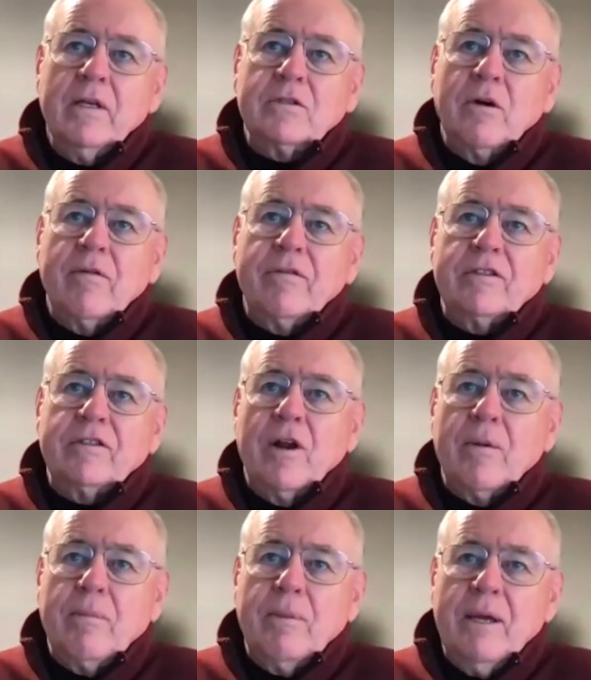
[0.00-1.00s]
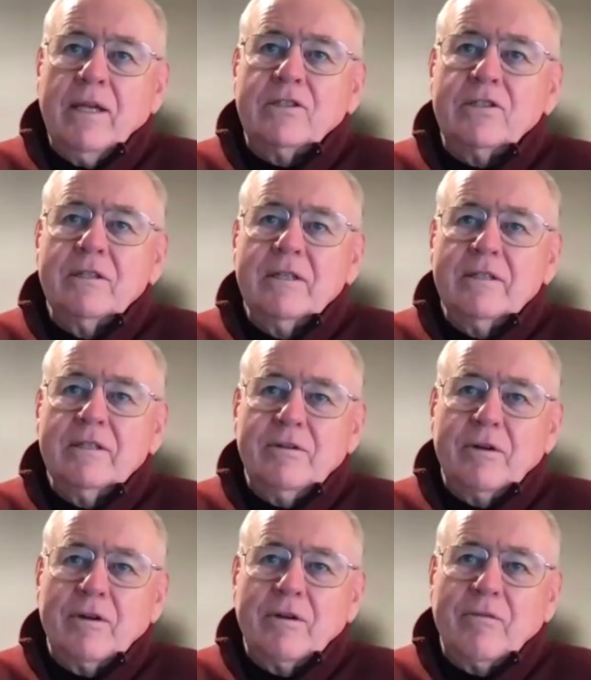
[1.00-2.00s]
So if it's on a beach,
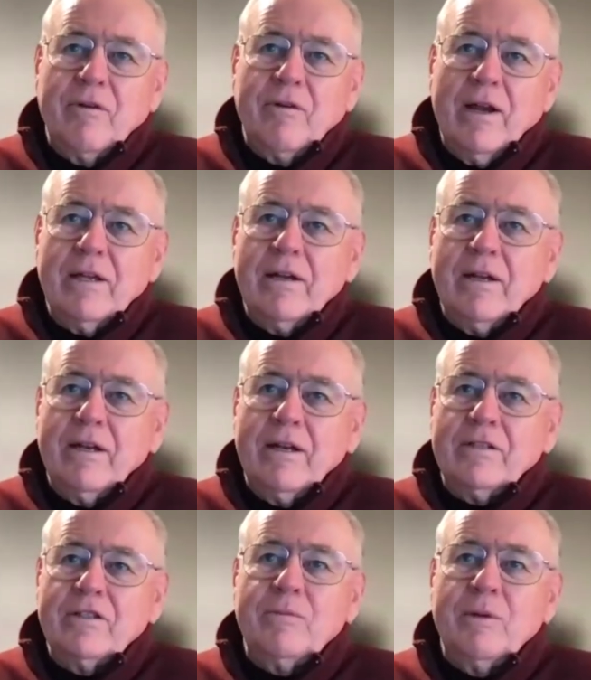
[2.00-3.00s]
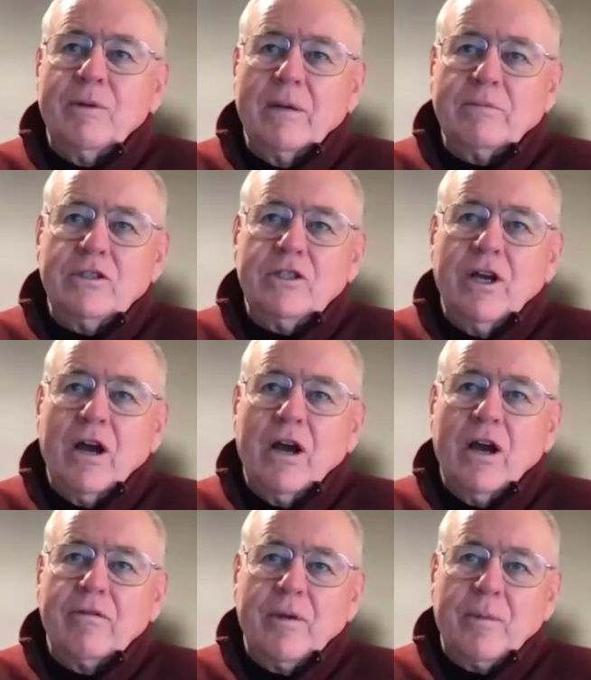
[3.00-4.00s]
you can find it, and it becomes a
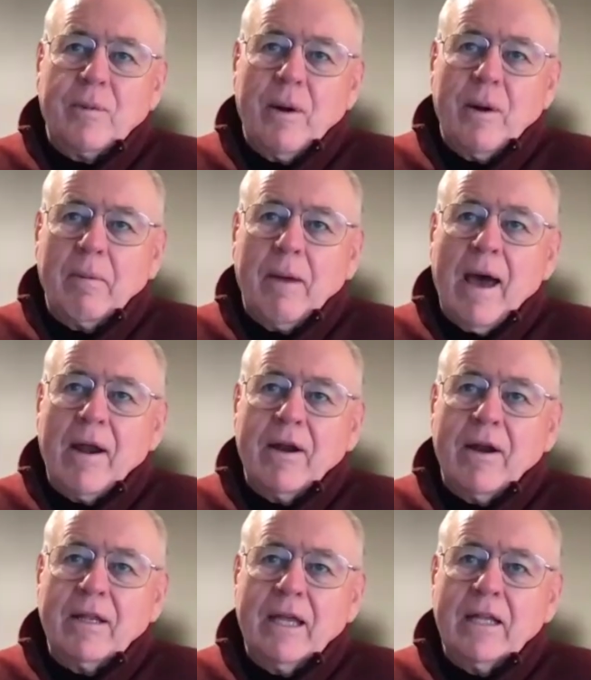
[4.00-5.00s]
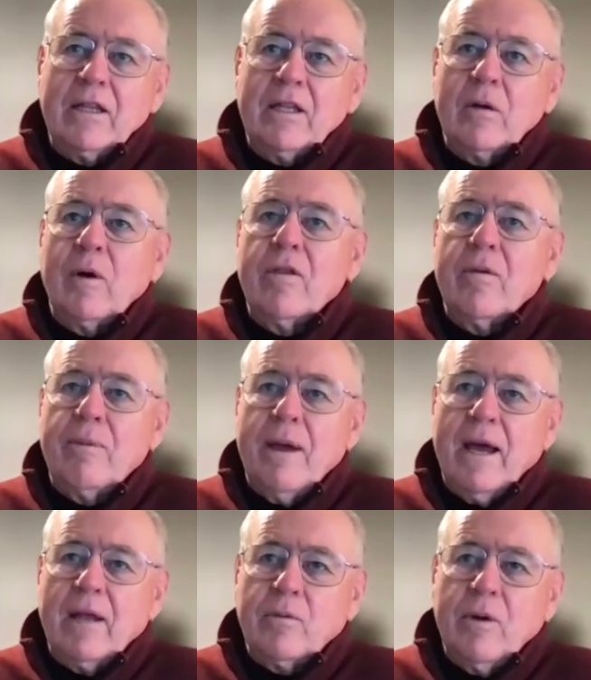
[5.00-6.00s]
geography problem. How did it get there? What are the
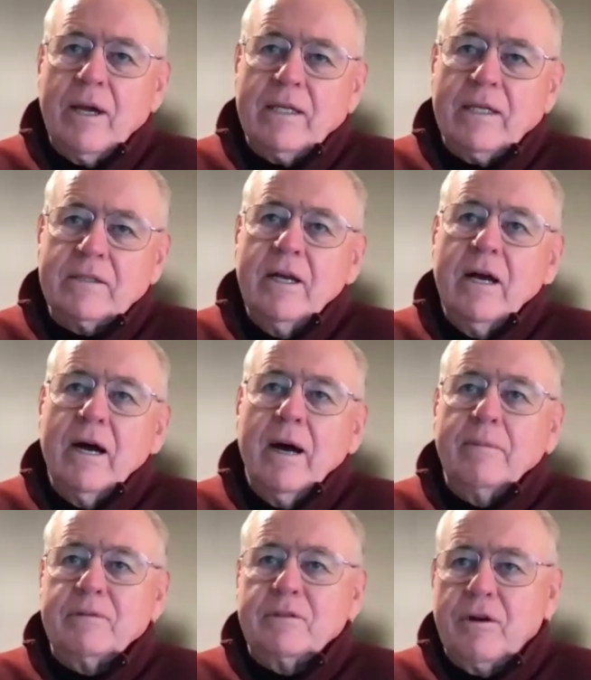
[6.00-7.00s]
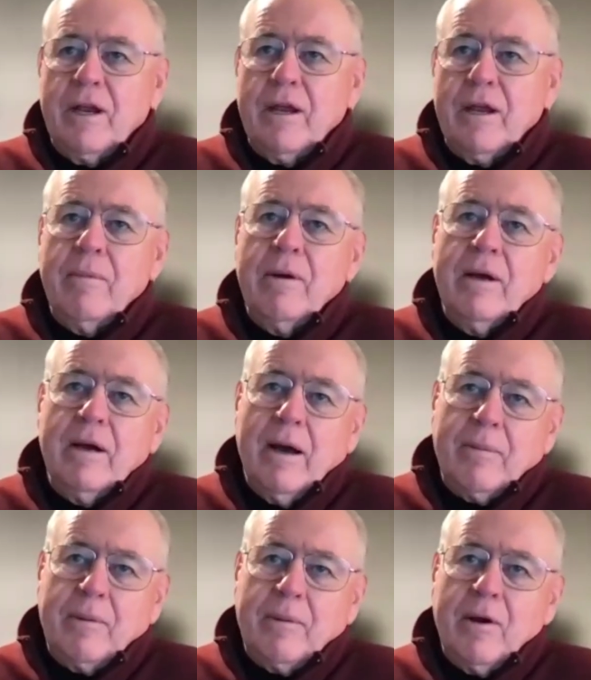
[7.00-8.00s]
pathways upstream,
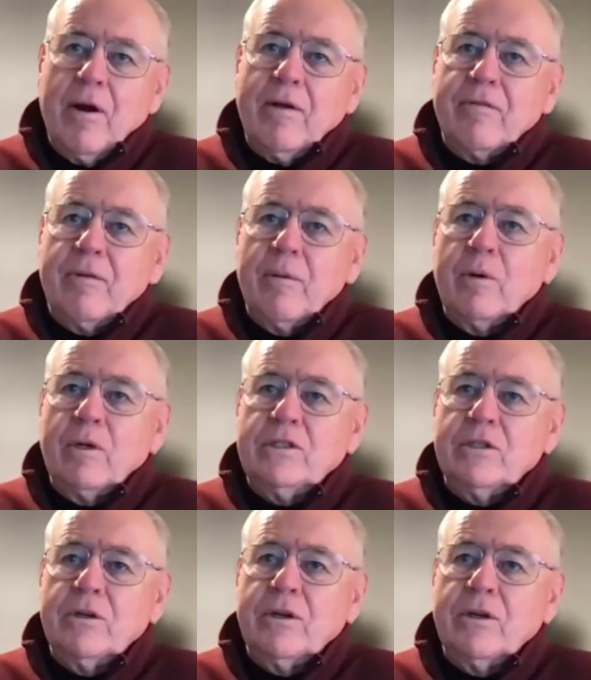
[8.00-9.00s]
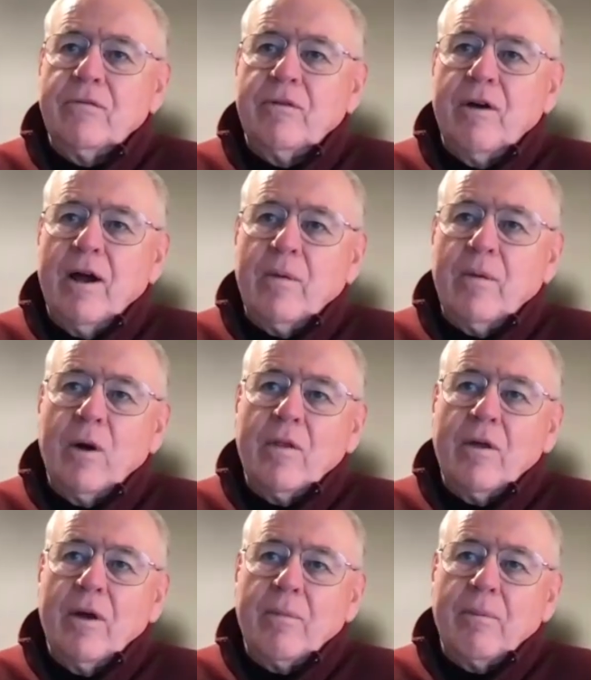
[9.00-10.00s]
up current from which you can find
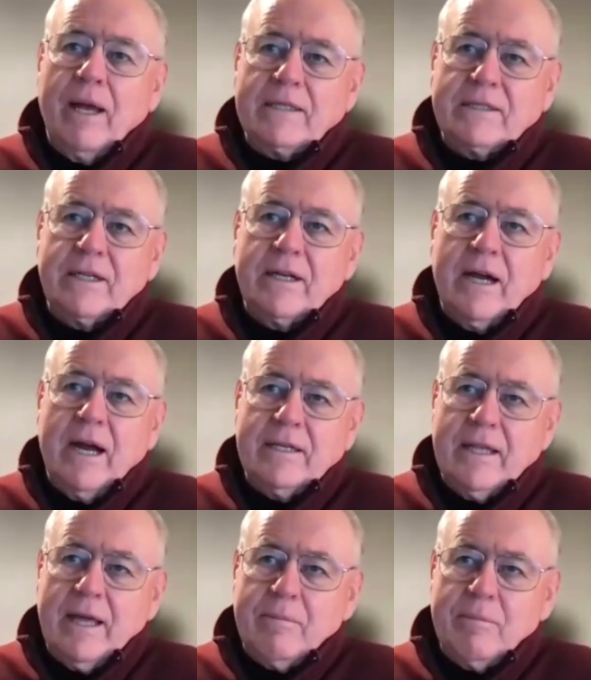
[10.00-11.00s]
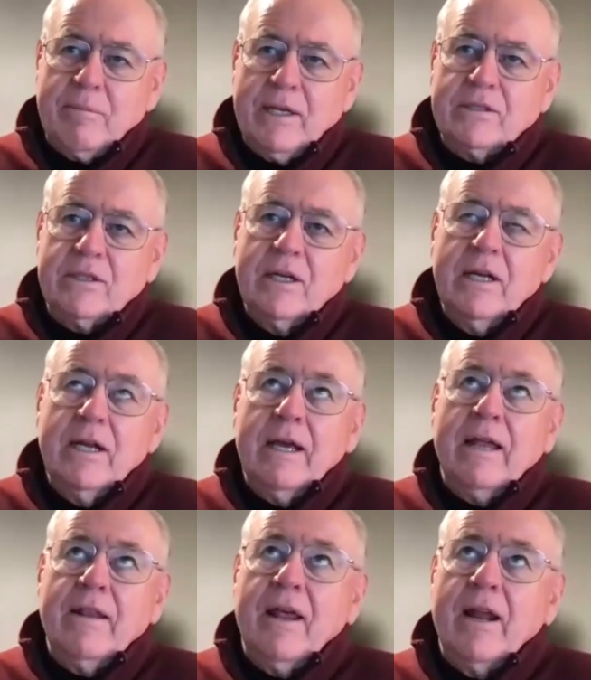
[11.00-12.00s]
where the plastic got to that beach,
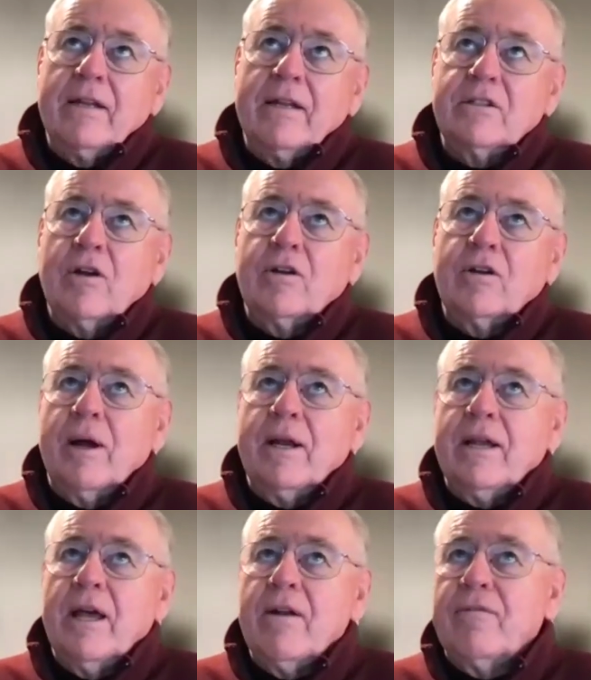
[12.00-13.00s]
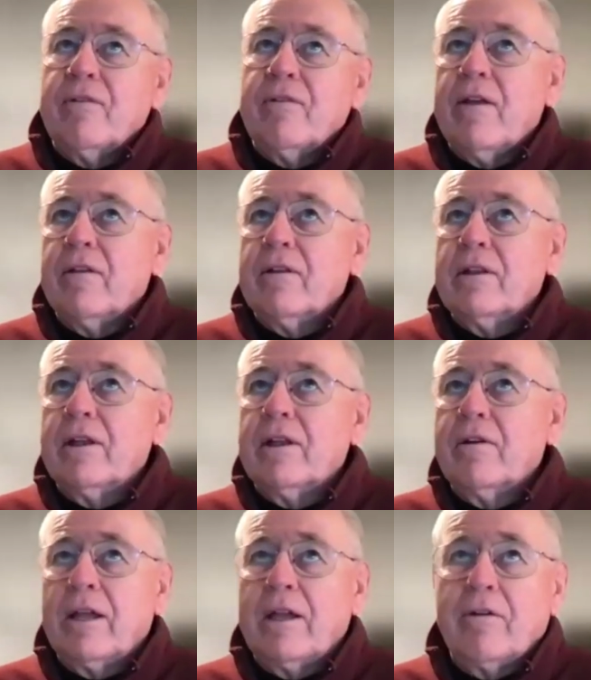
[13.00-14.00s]
and then start to identify the
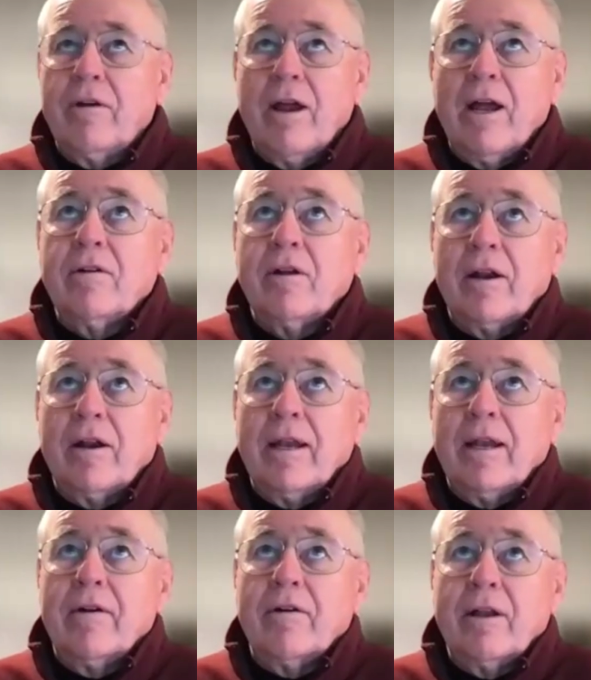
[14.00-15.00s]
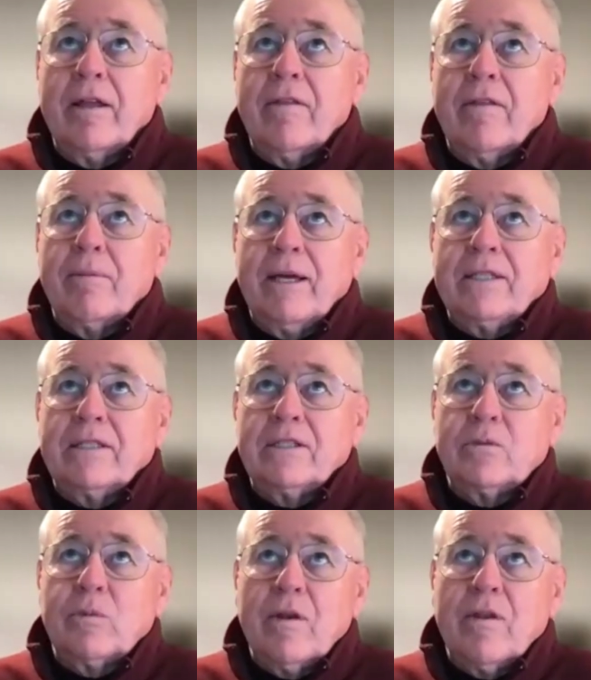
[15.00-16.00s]
literally the
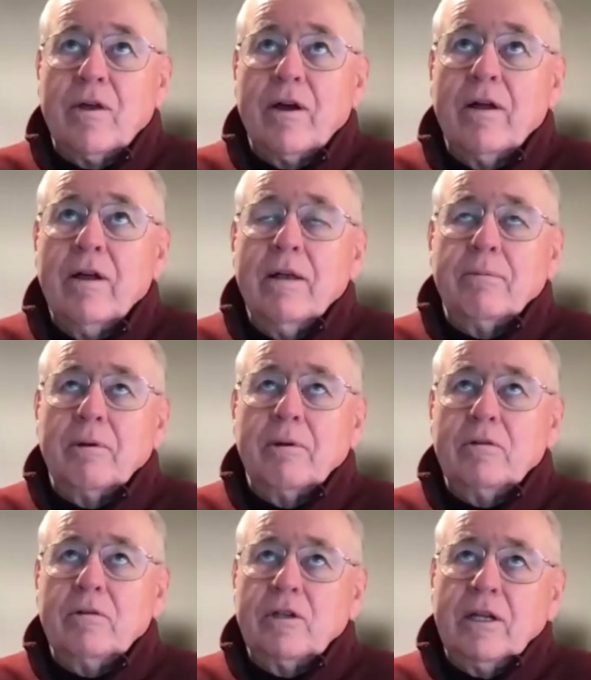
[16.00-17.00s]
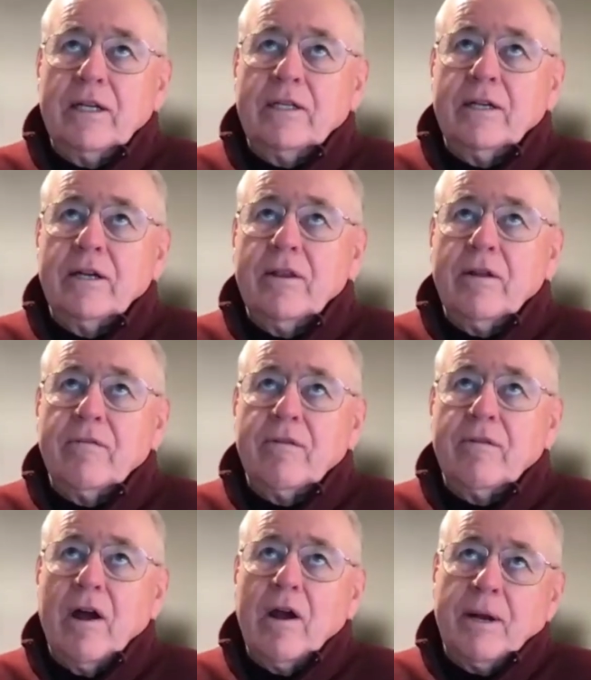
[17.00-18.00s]
places where the pollution leaked into the
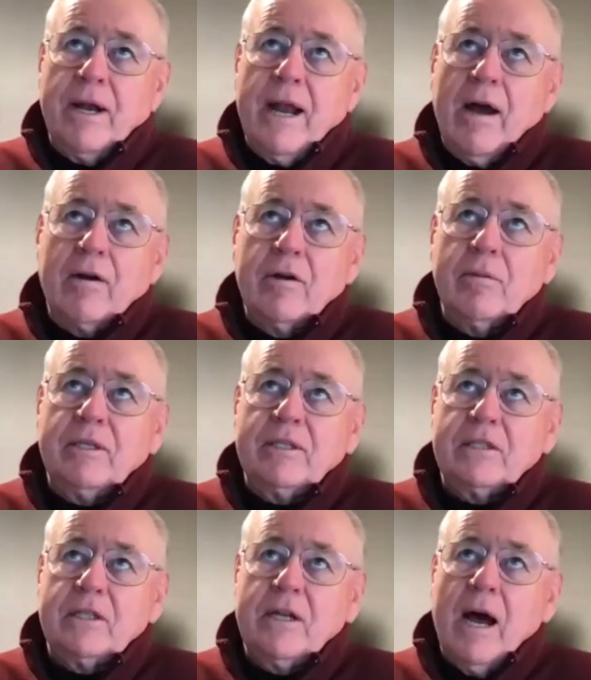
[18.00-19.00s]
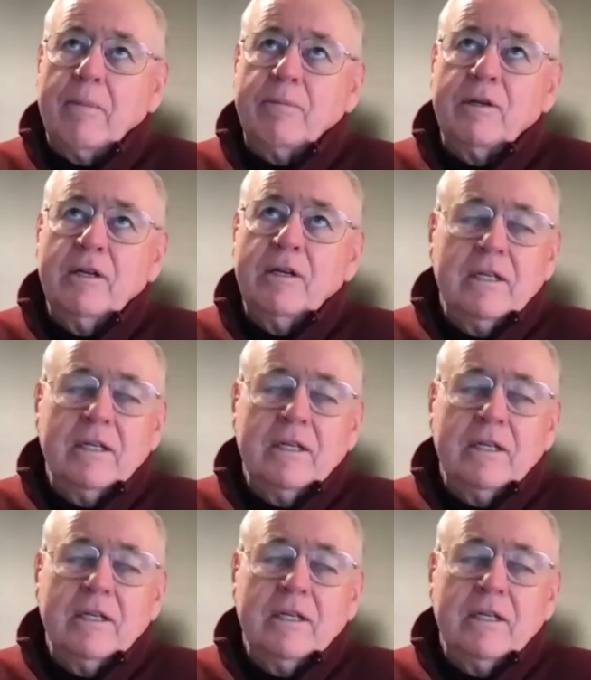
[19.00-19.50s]
environment and how could it be stopped